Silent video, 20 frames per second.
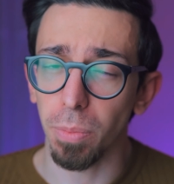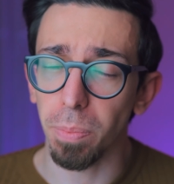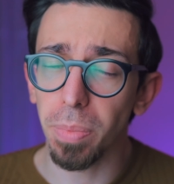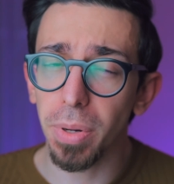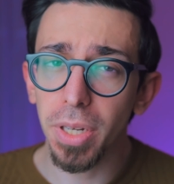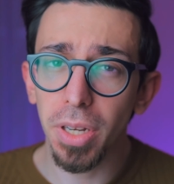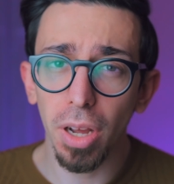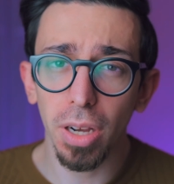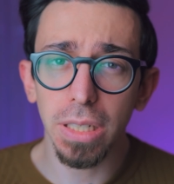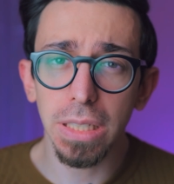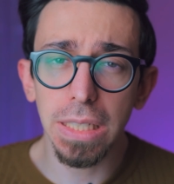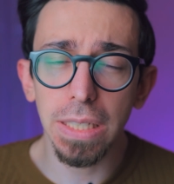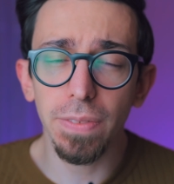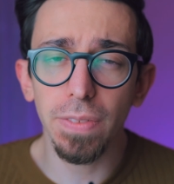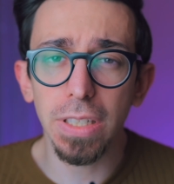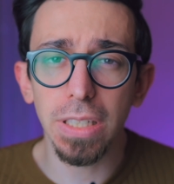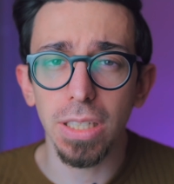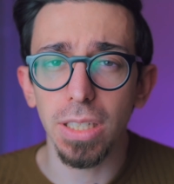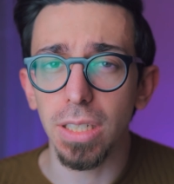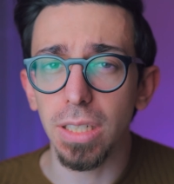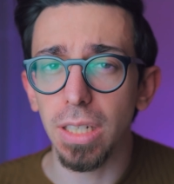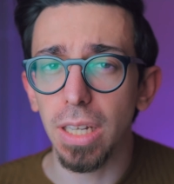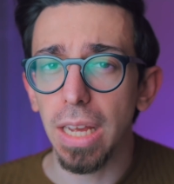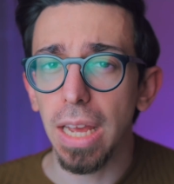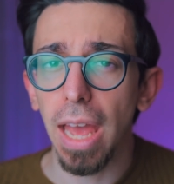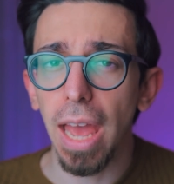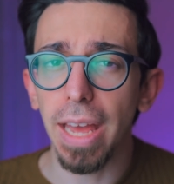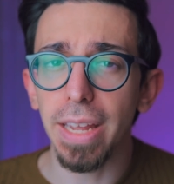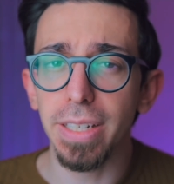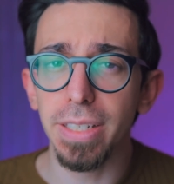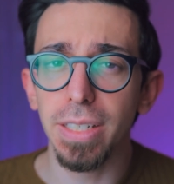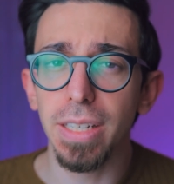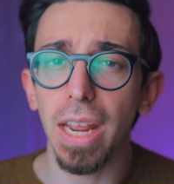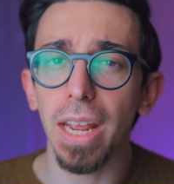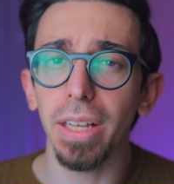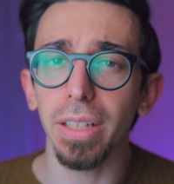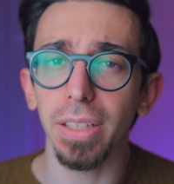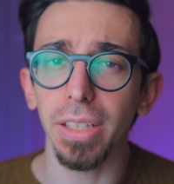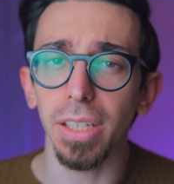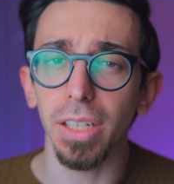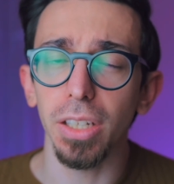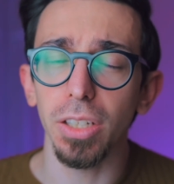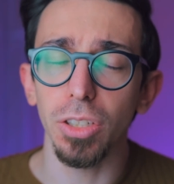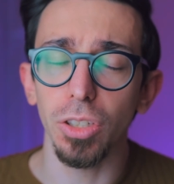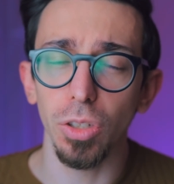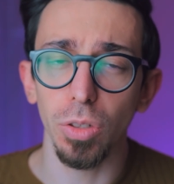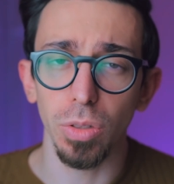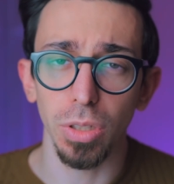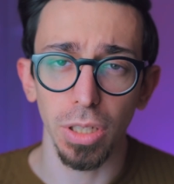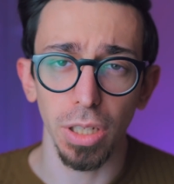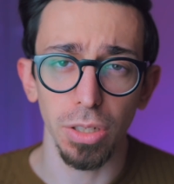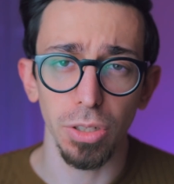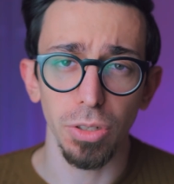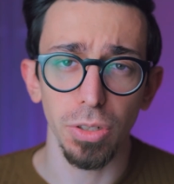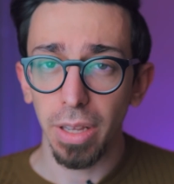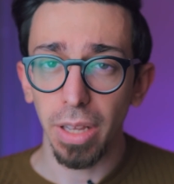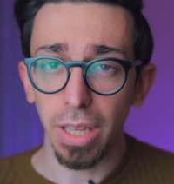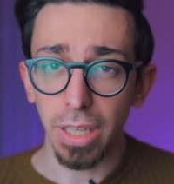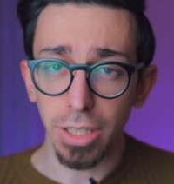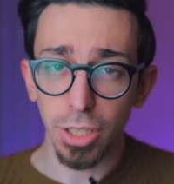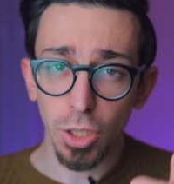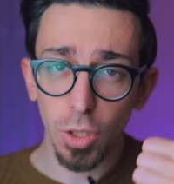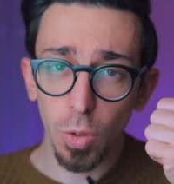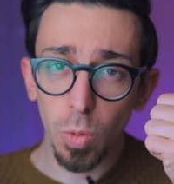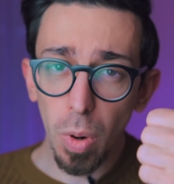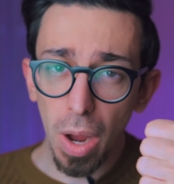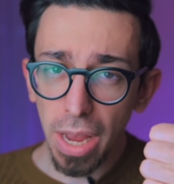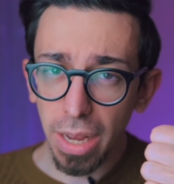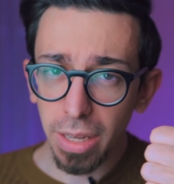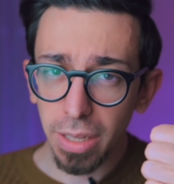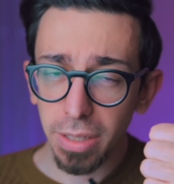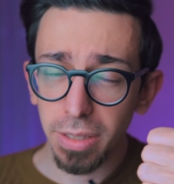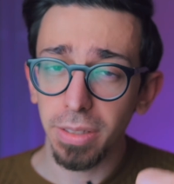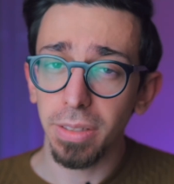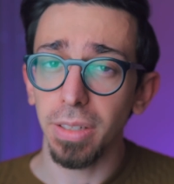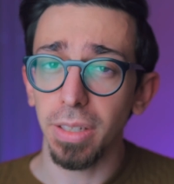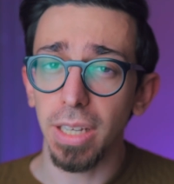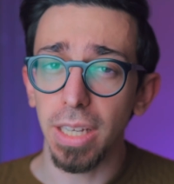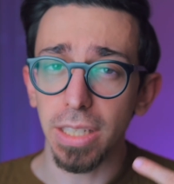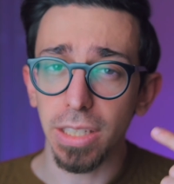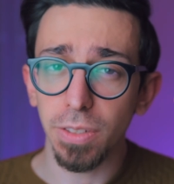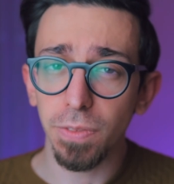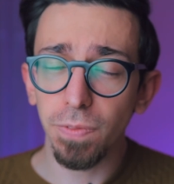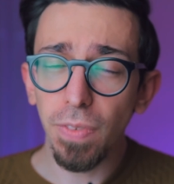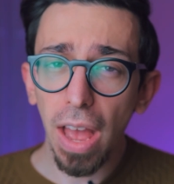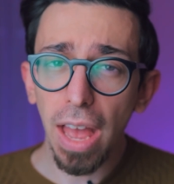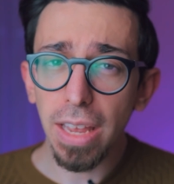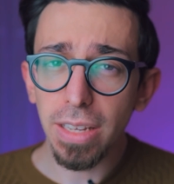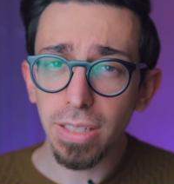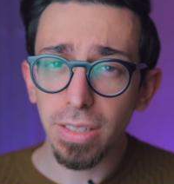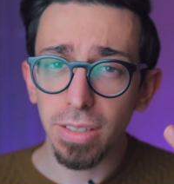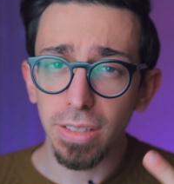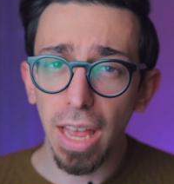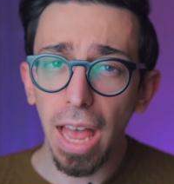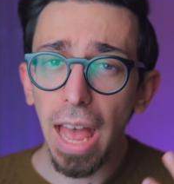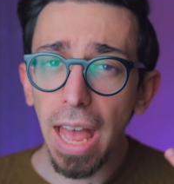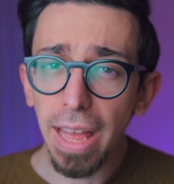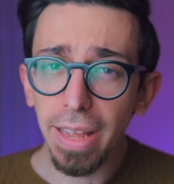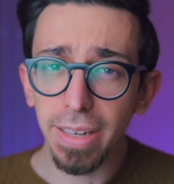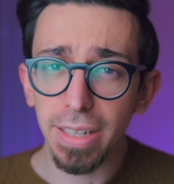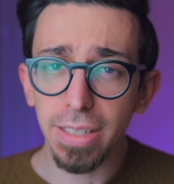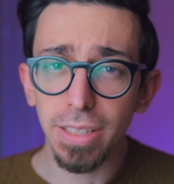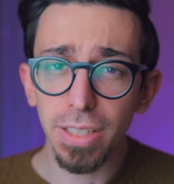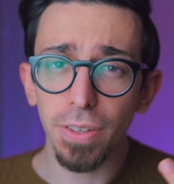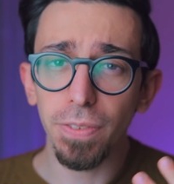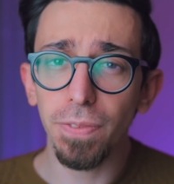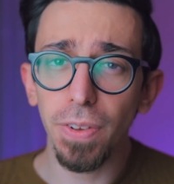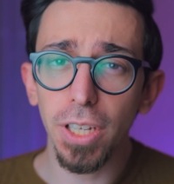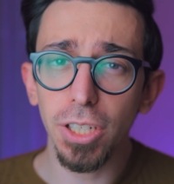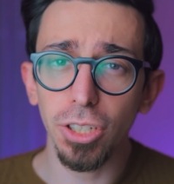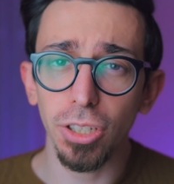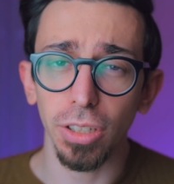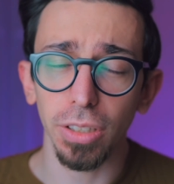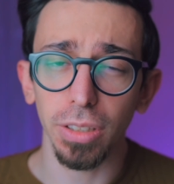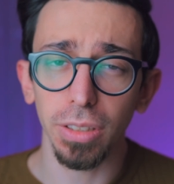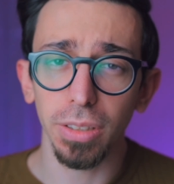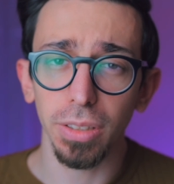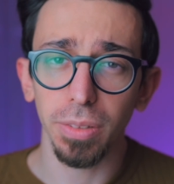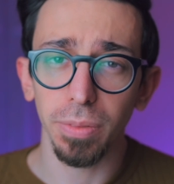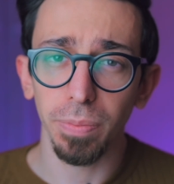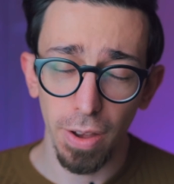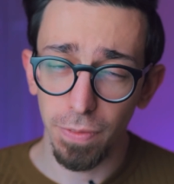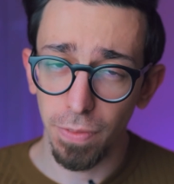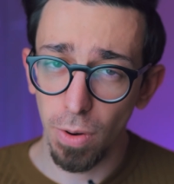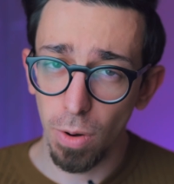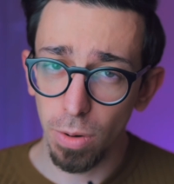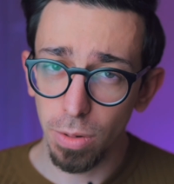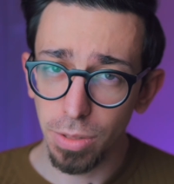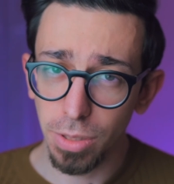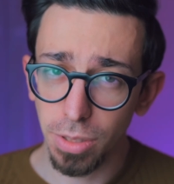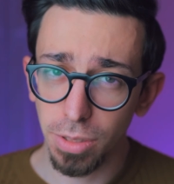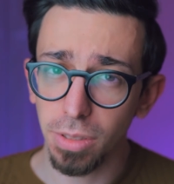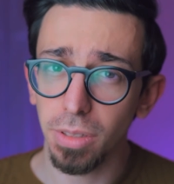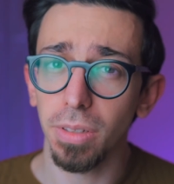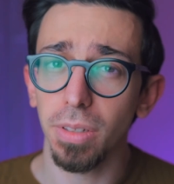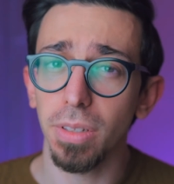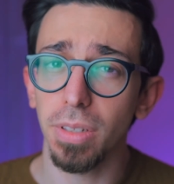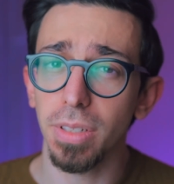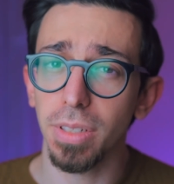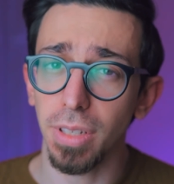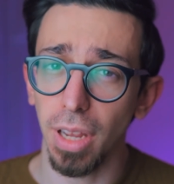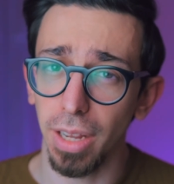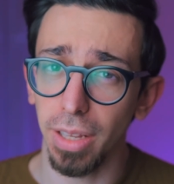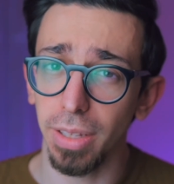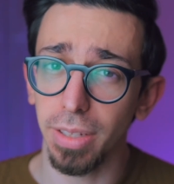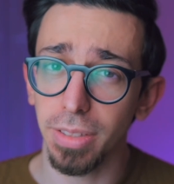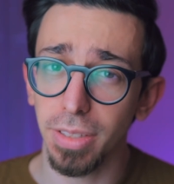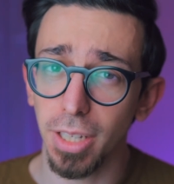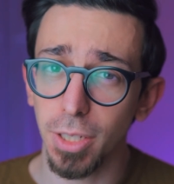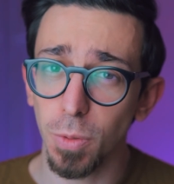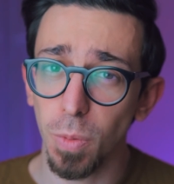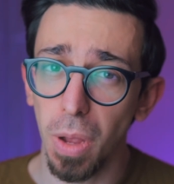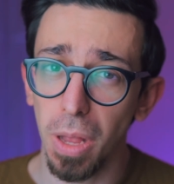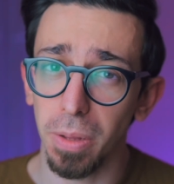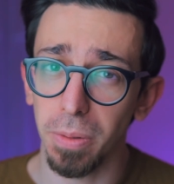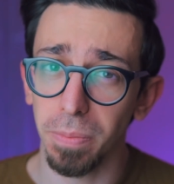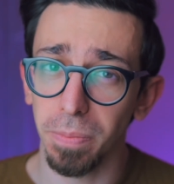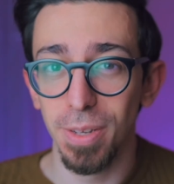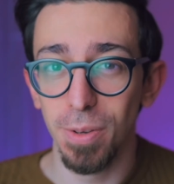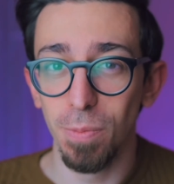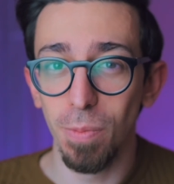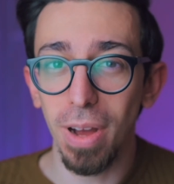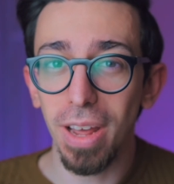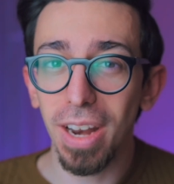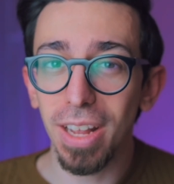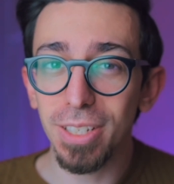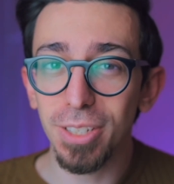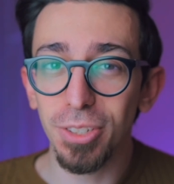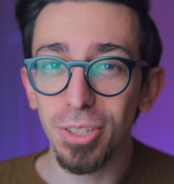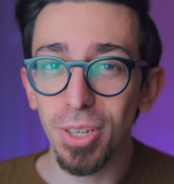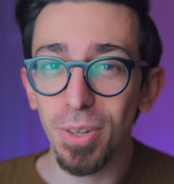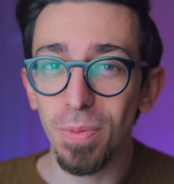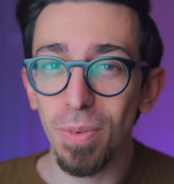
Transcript: productivity and daily usage. It's quick, it's fast, and it's efficient. Of course, silent as well. What else do you